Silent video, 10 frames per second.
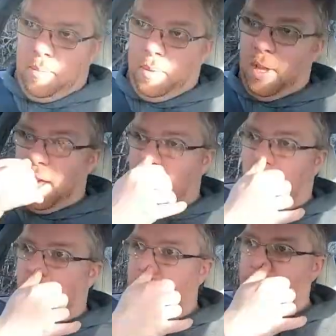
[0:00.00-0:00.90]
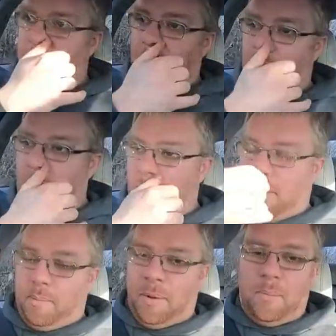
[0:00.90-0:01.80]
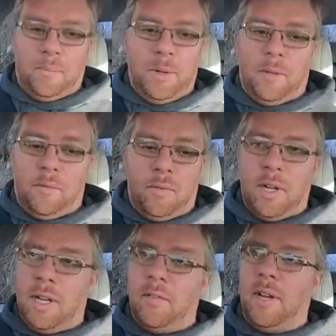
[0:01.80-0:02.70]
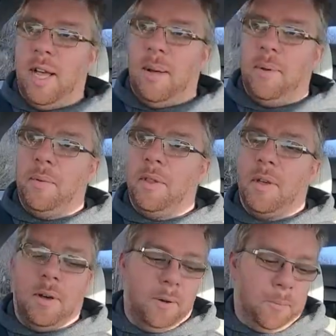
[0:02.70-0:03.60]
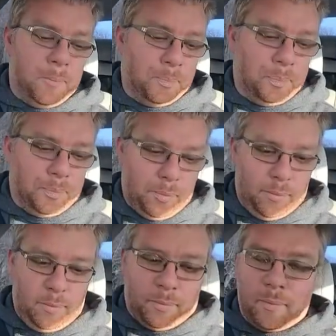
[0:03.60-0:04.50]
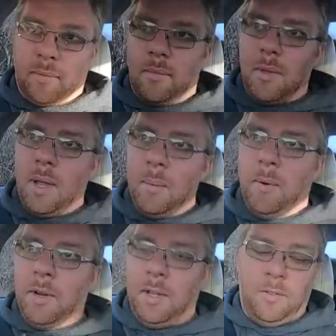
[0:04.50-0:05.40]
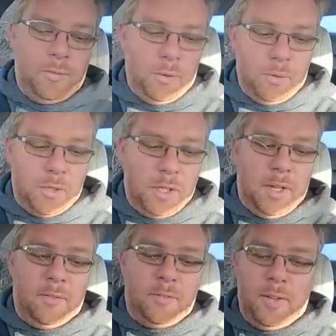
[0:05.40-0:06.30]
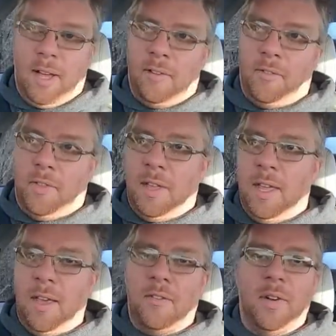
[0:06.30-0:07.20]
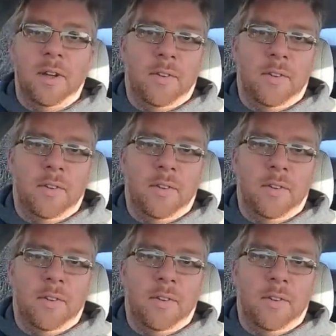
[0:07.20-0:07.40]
But yeah, other than that, I've been really, really happy with the car. Mine is fortunate enough to have the very